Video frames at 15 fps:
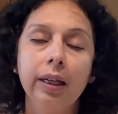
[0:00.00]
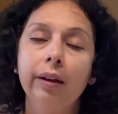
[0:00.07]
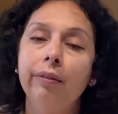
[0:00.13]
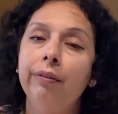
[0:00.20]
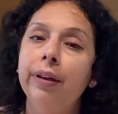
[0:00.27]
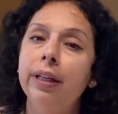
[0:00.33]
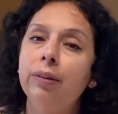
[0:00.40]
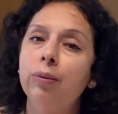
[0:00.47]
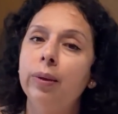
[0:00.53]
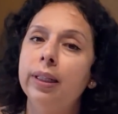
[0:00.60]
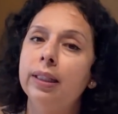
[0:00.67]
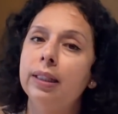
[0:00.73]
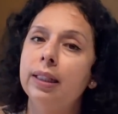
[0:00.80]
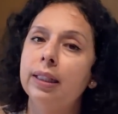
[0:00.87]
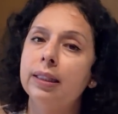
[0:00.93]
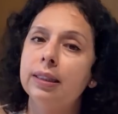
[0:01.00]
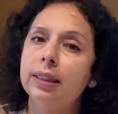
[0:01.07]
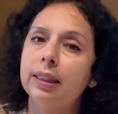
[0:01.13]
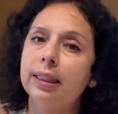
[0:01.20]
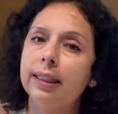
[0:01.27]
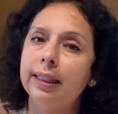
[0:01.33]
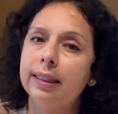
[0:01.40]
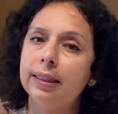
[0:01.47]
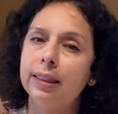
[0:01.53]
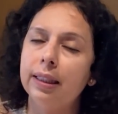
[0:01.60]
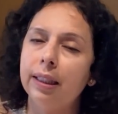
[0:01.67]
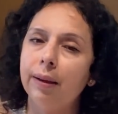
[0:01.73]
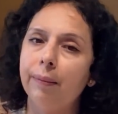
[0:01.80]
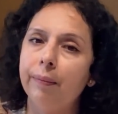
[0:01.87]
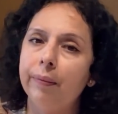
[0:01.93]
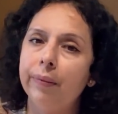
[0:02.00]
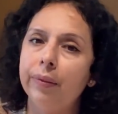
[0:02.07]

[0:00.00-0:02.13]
when one does the cleansing,